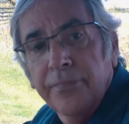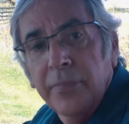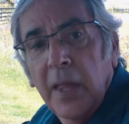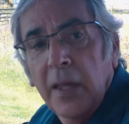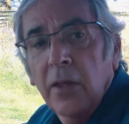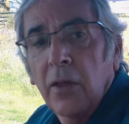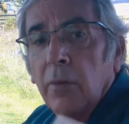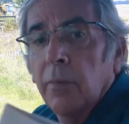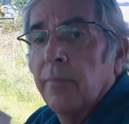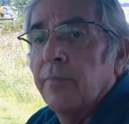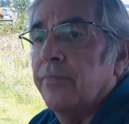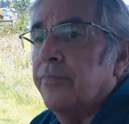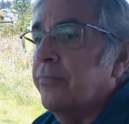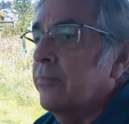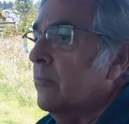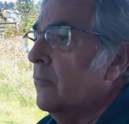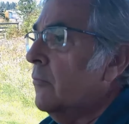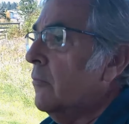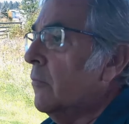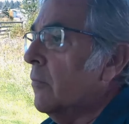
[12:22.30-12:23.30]
Thank you.
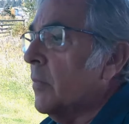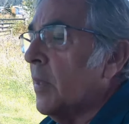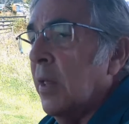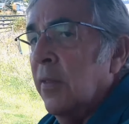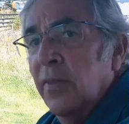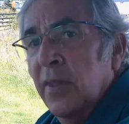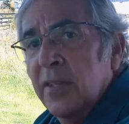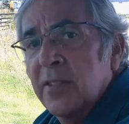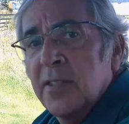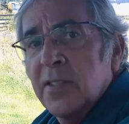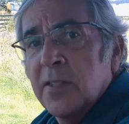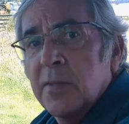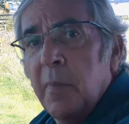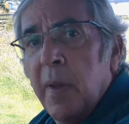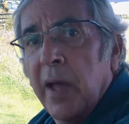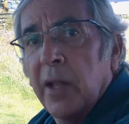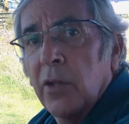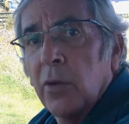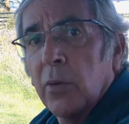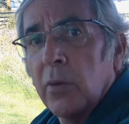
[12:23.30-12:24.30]
This is the
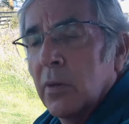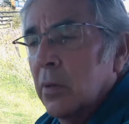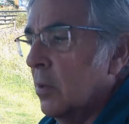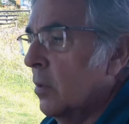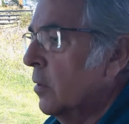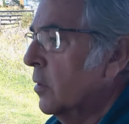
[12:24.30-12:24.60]
manual.